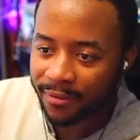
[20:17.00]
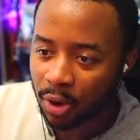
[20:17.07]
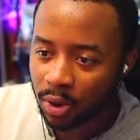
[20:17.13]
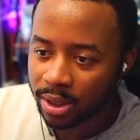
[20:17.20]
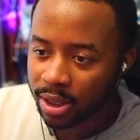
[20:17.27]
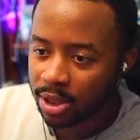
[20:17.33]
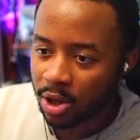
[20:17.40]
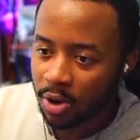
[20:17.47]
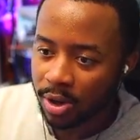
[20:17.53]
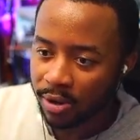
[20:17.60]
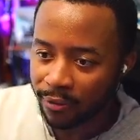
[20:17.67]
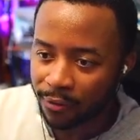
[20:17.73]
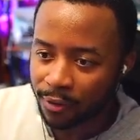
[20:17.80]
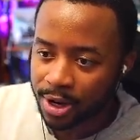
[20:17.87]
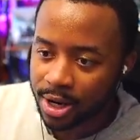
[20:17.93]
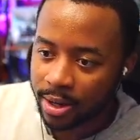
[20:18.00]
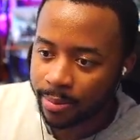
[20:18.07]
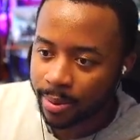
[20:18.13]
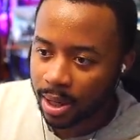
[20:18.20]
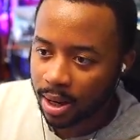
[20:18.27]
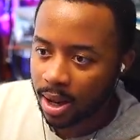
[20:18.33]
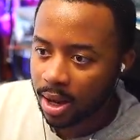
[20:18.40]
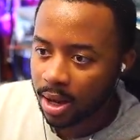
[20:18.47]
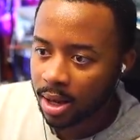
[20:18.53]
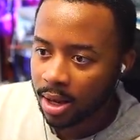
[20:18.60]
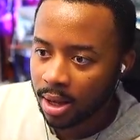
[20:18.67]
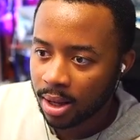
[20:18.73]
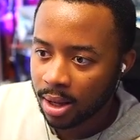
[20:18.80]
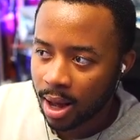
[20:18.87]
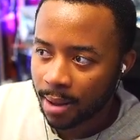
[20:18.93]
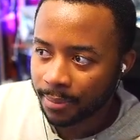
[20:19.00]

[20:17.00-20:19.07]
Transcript: only showed it free, but I'm